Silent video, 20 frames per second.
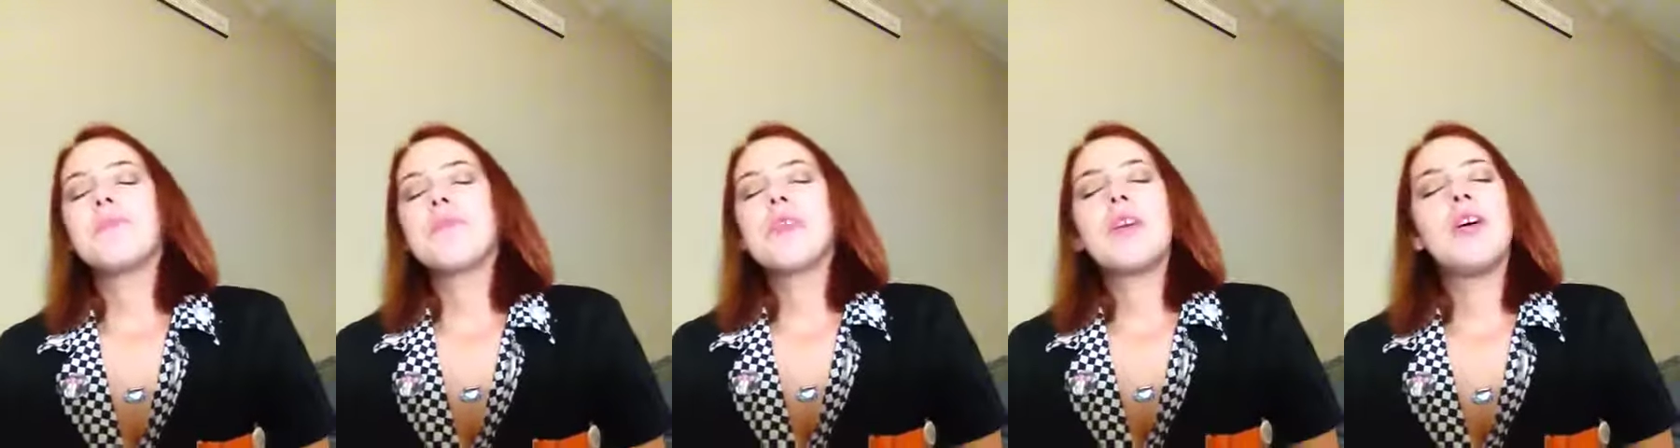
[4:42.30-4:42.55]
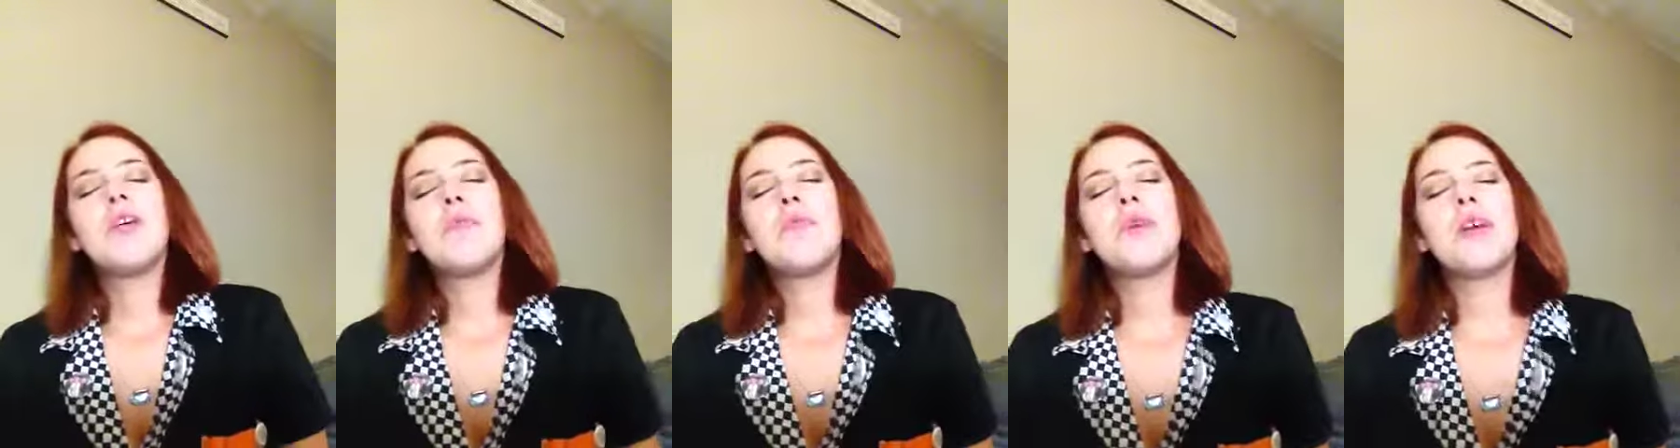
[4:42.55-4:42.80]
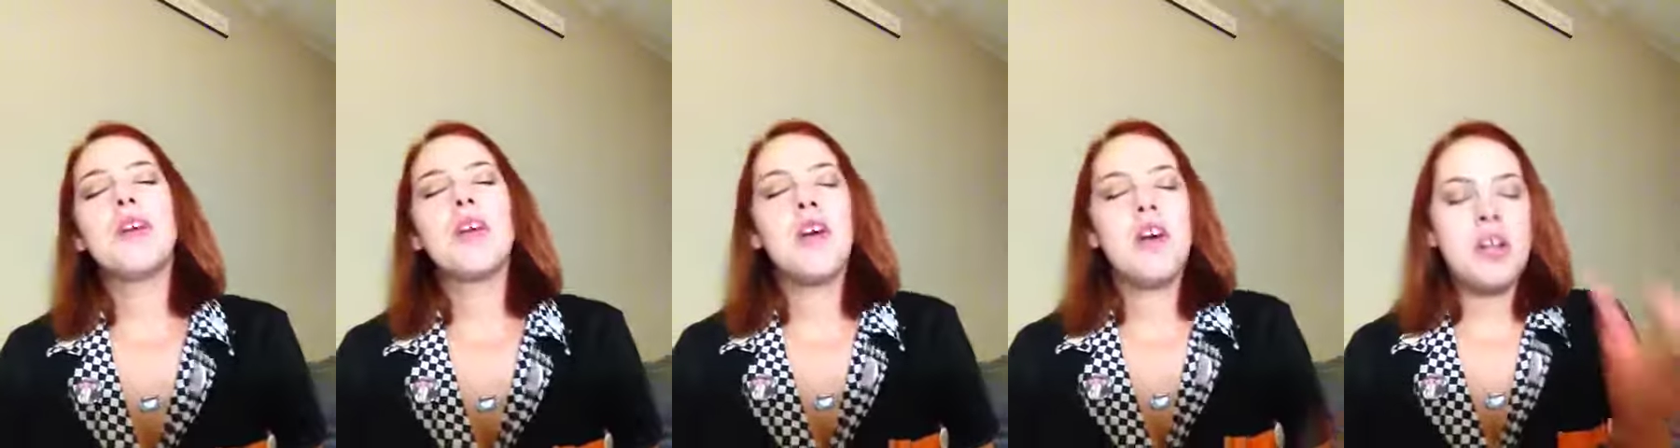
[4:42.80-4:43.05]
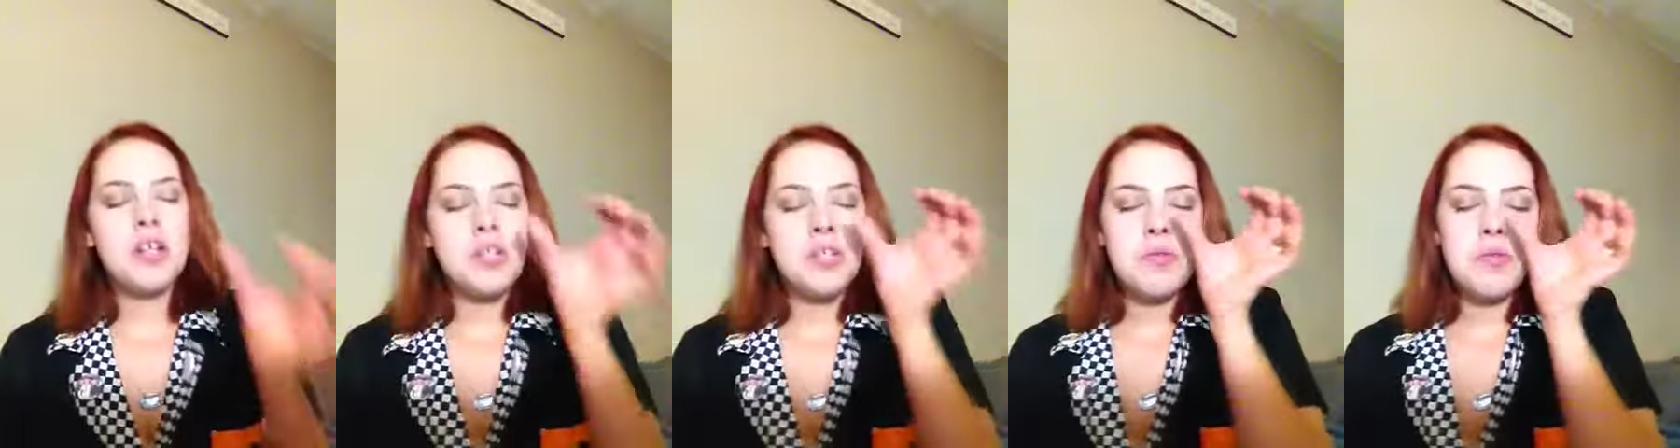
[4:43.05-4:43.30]
oh my
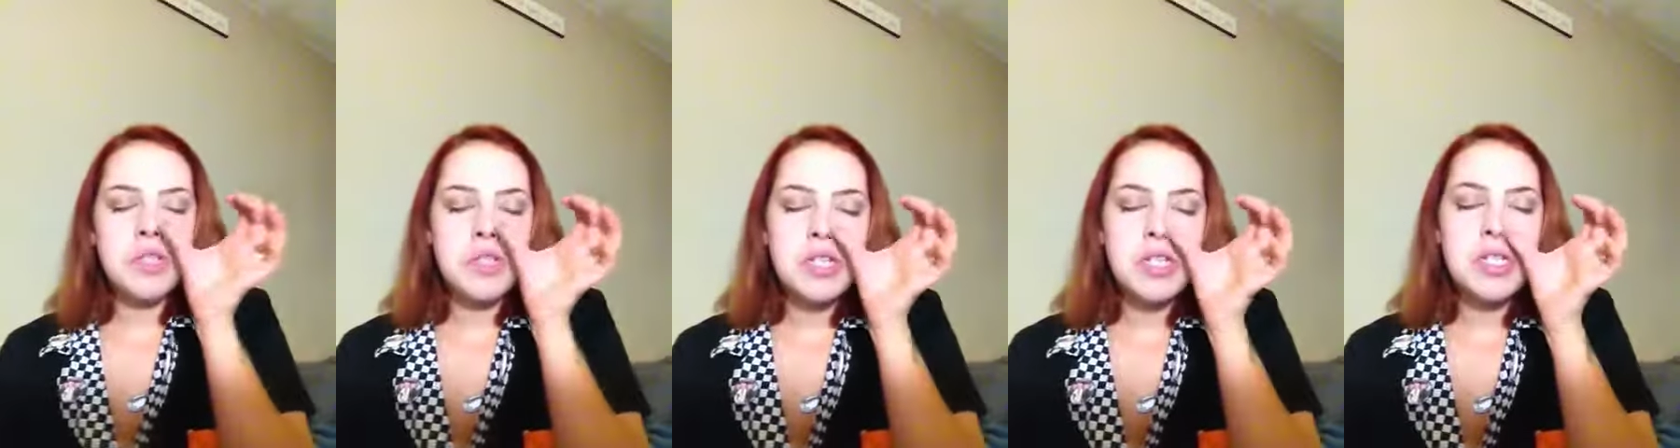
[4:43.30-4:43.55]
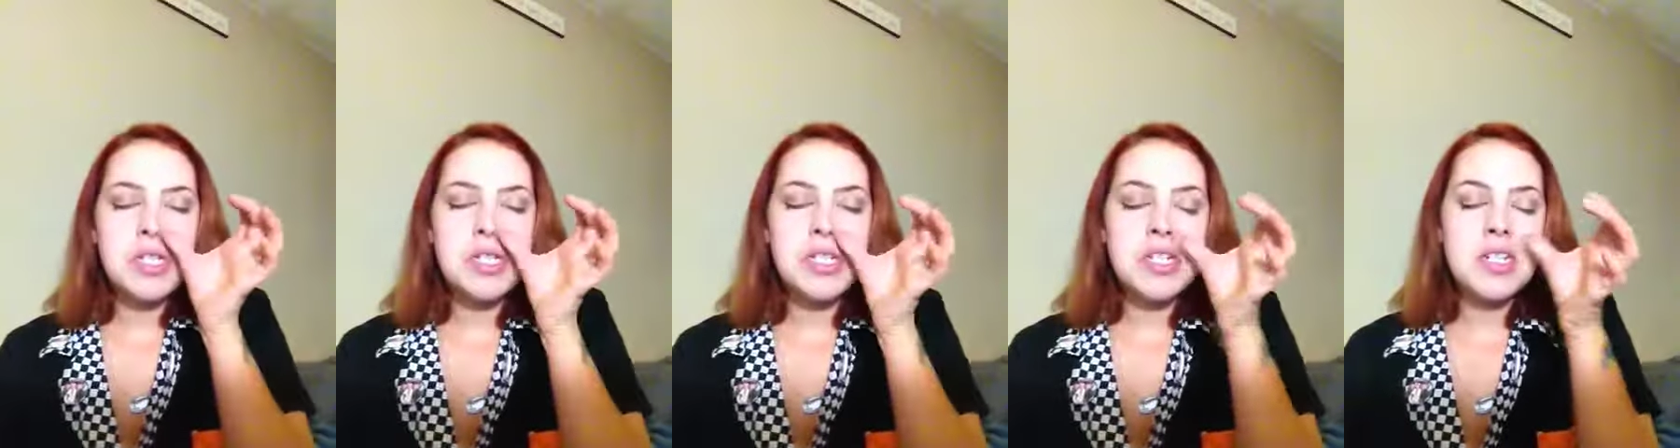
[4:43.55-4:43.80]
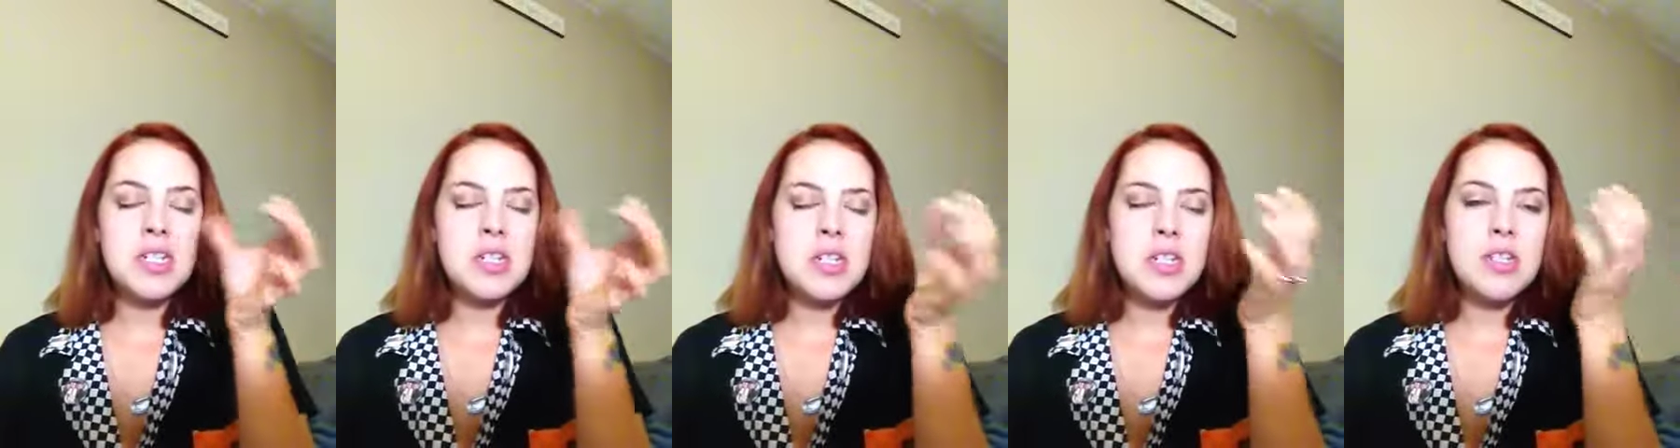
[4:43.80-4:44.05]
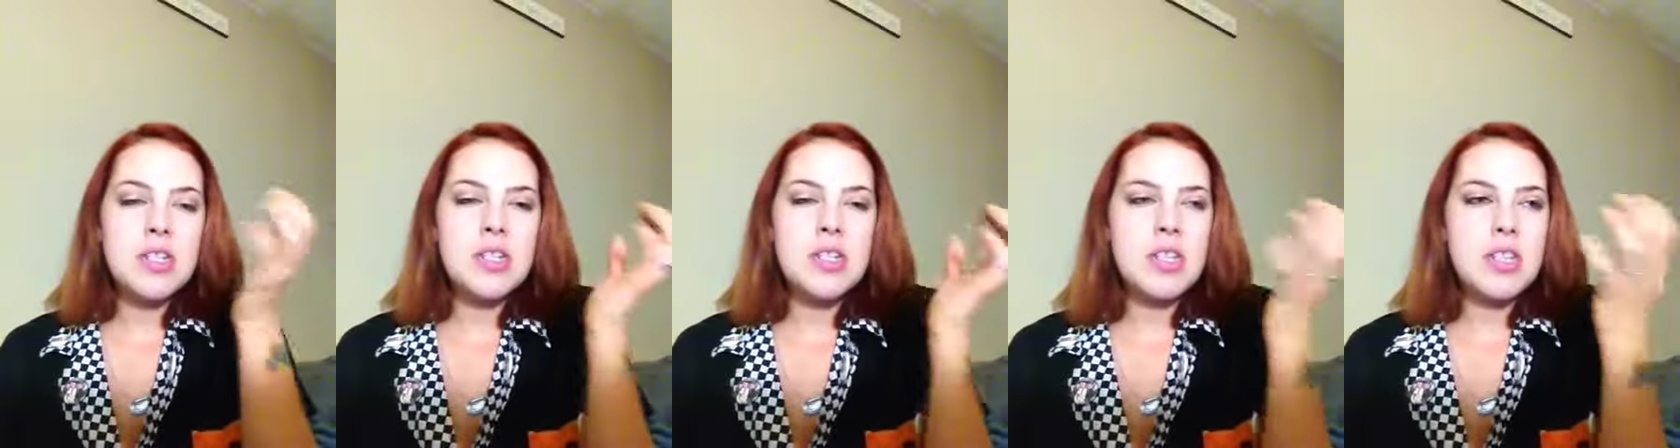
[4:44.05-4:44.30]
gosh, it was
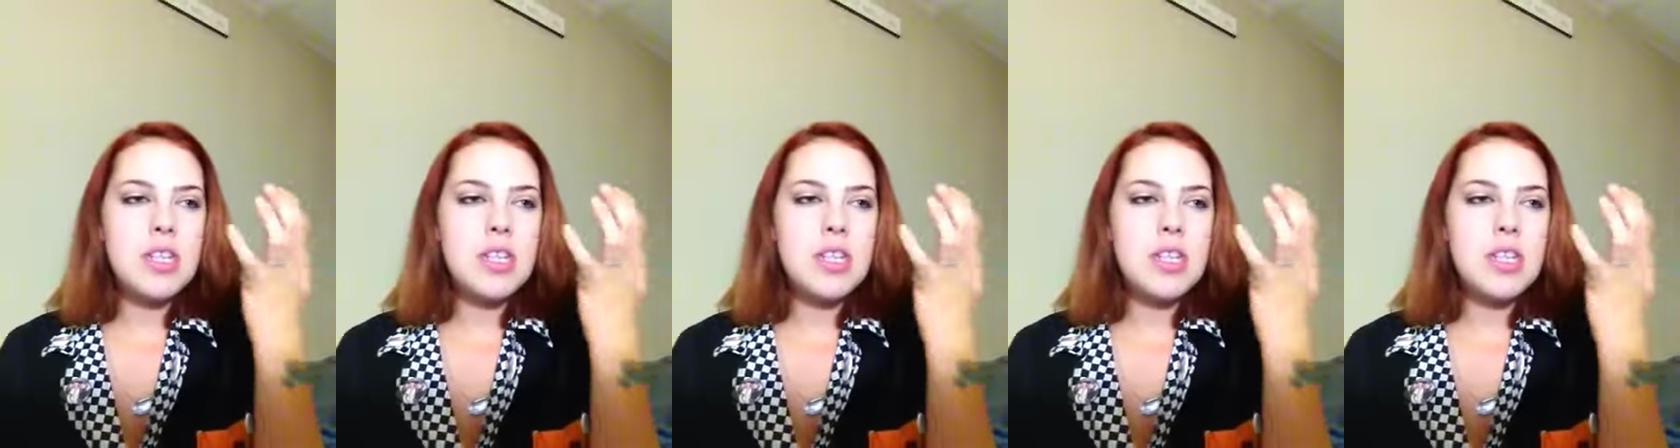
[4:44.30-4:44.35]
just